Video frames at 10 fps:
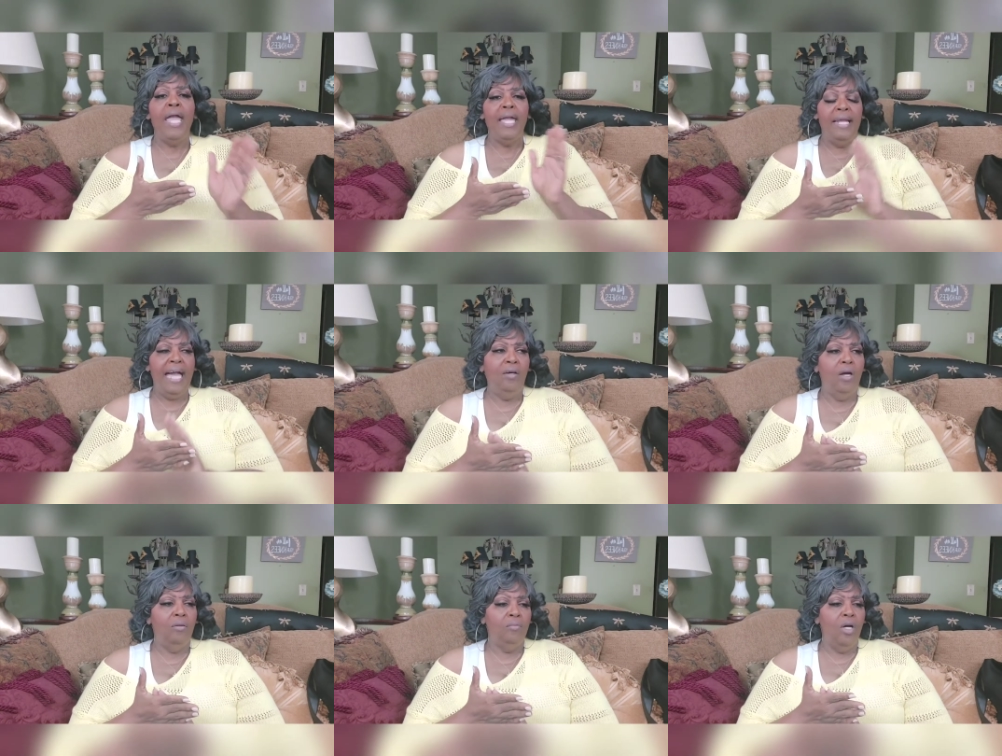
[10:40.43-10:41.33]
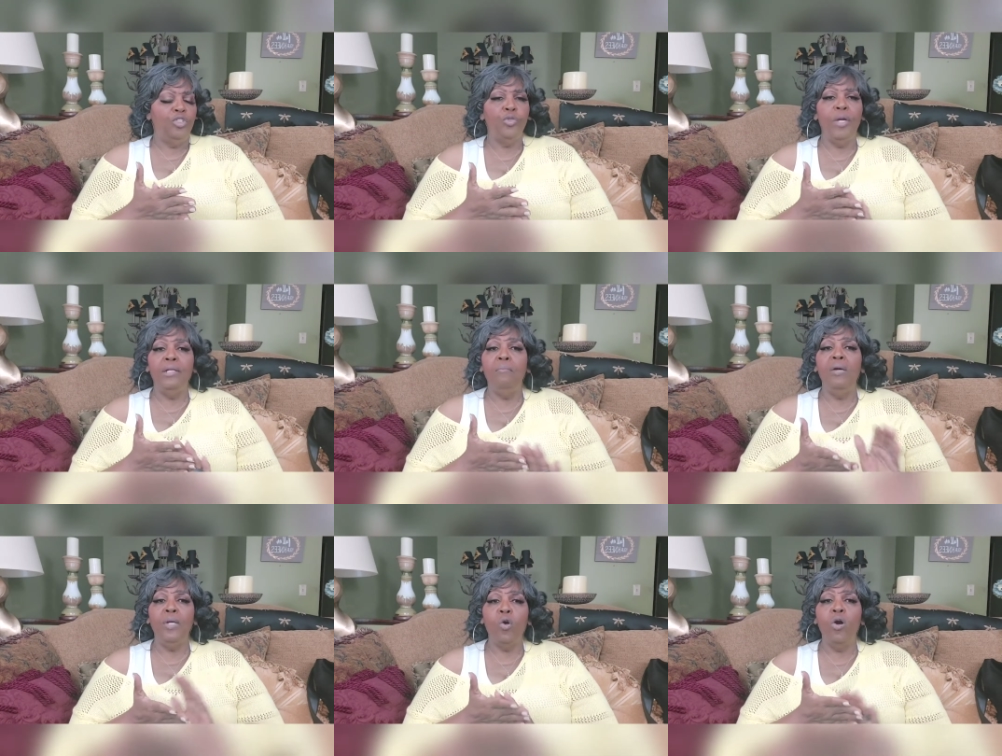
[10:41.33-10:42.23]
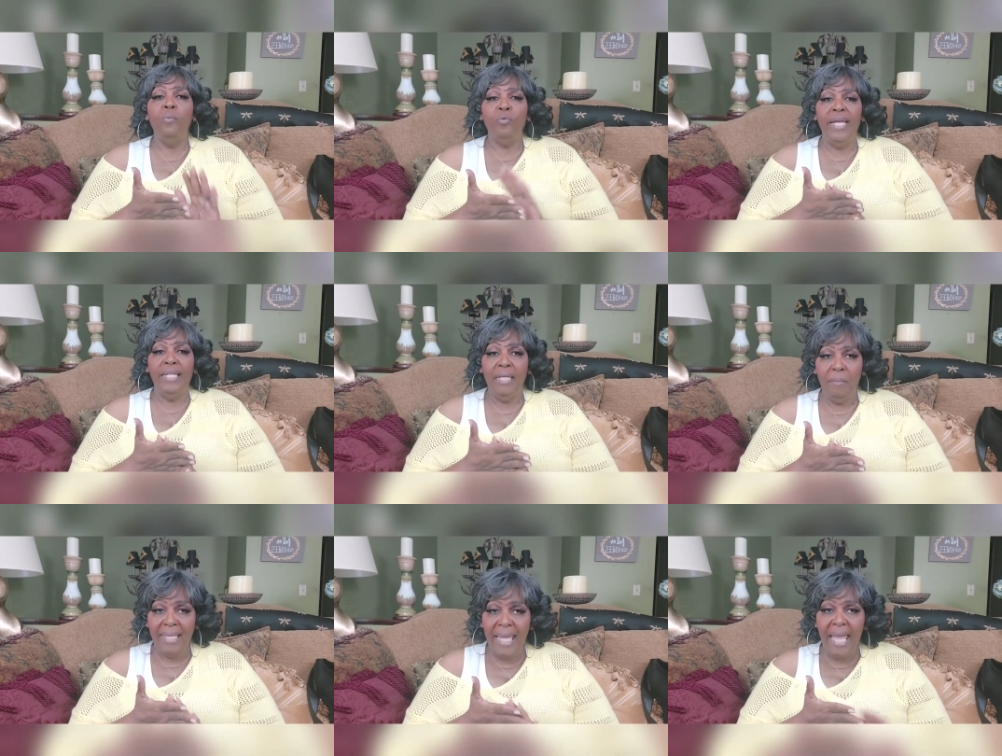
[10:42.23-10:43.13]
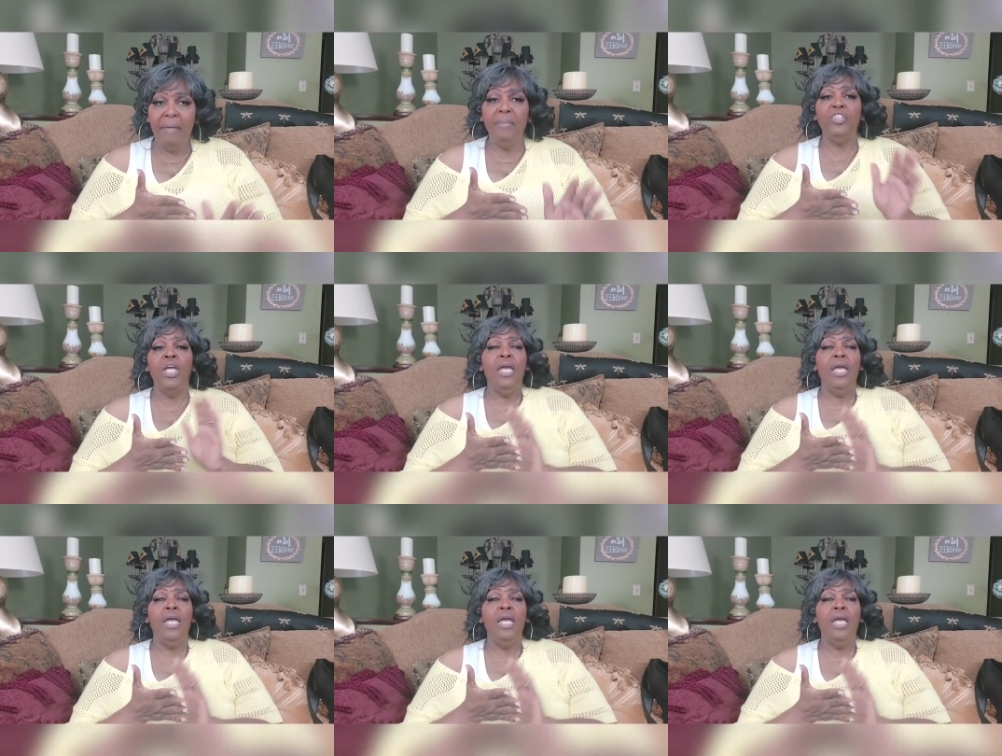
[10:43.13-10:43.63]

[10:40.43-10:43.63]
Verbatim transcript: and I'll shred them up, incorporate it in my cabbage,